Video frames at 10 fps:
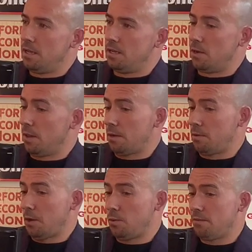You know, like
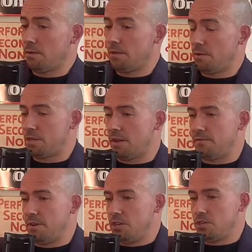whatever their
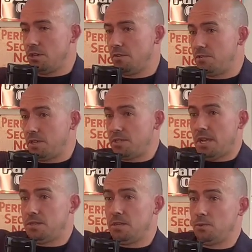definition of
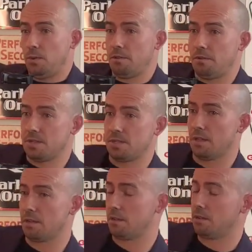success is, whether it's
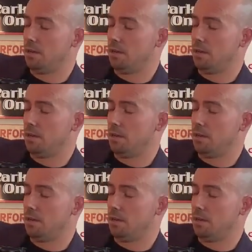selling,